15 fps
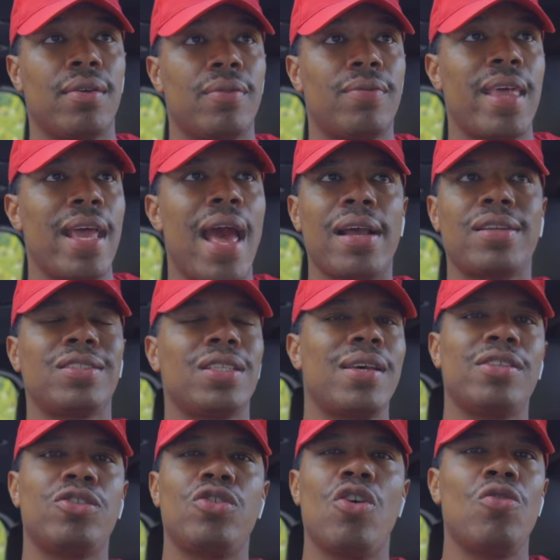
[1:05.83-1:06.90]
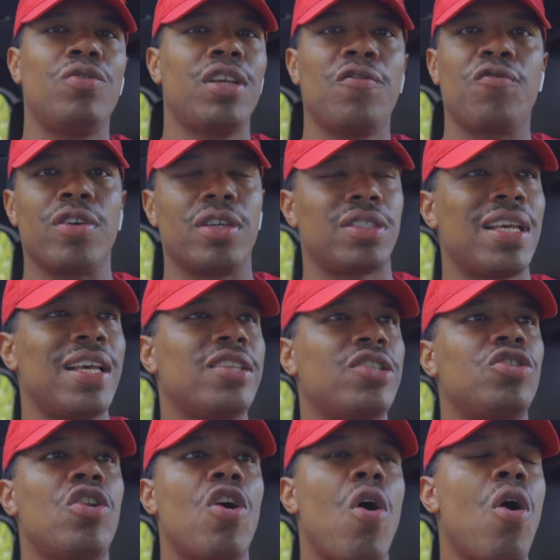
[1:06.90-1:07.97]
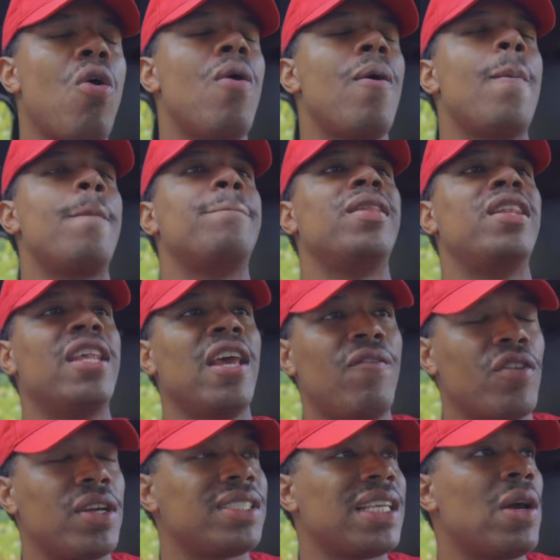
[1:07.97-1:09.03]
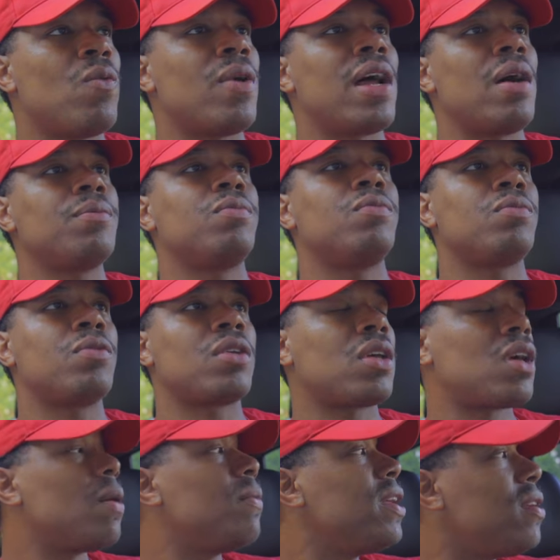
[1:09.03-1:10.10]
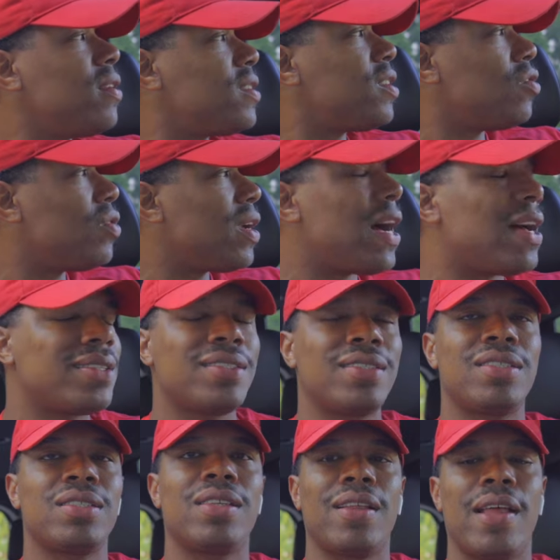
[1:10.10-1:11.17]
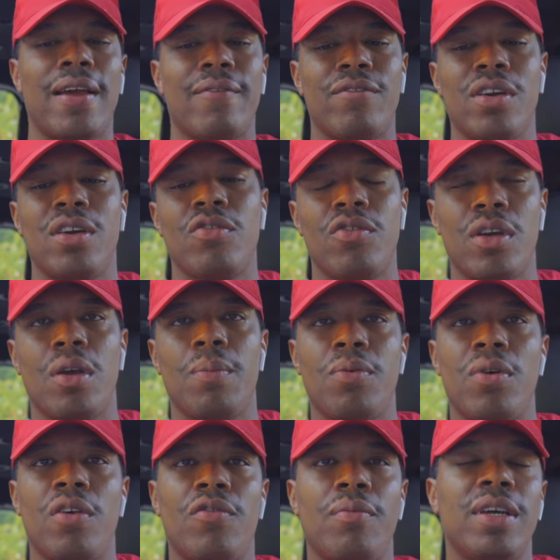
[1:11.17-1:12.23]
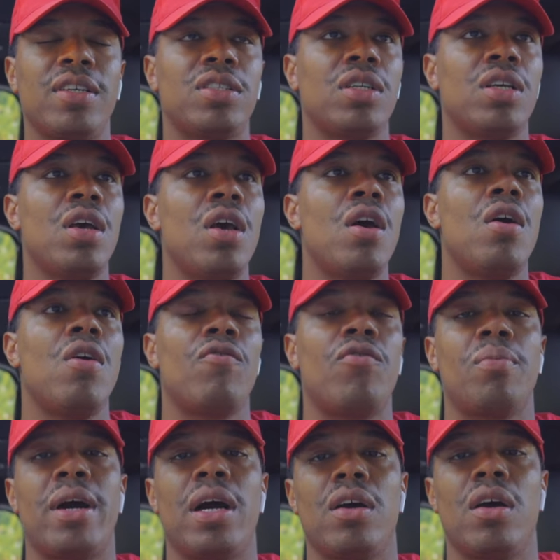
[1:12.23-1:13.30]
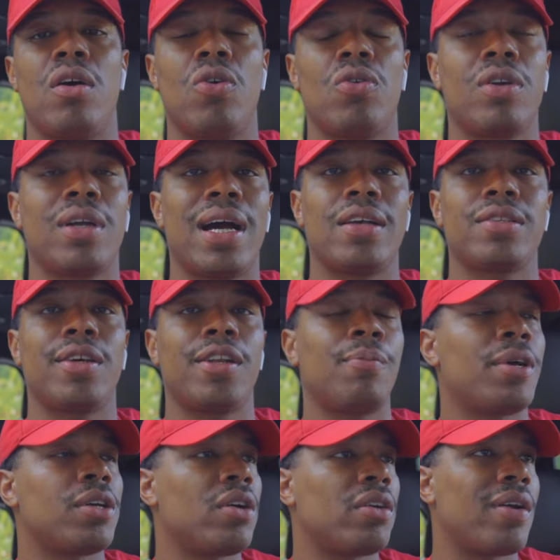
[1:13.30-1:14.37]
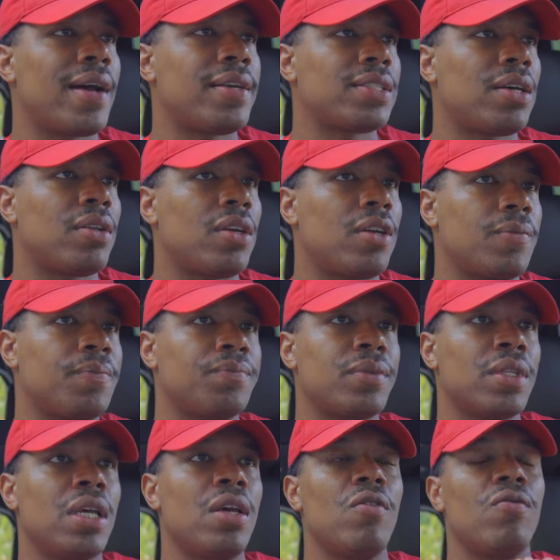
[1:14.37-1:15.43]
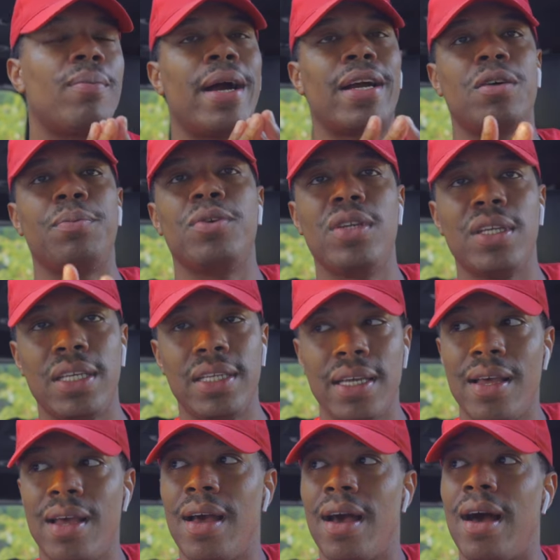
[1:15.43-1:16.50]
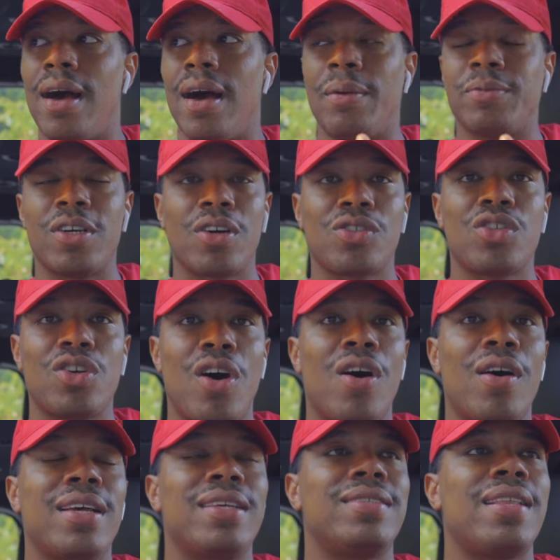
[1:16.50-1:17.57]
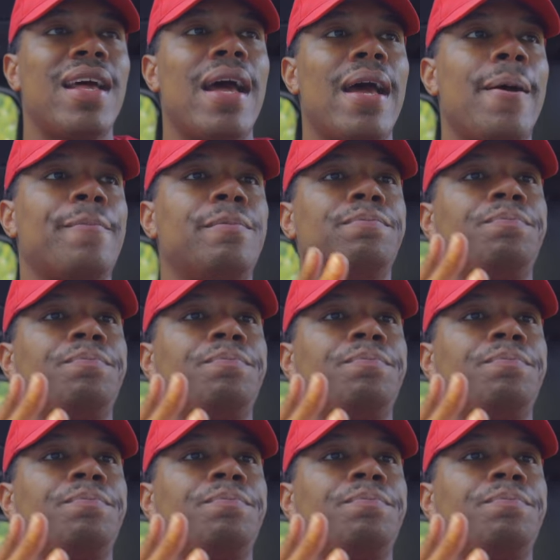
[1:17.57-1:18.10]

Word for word: They act the same. It's no difference. It's no difference. And when I'm coming here to tell you guys, this is like very, very important information for my older guys out there, my young guys out there, my community. I'm talking to y'all is that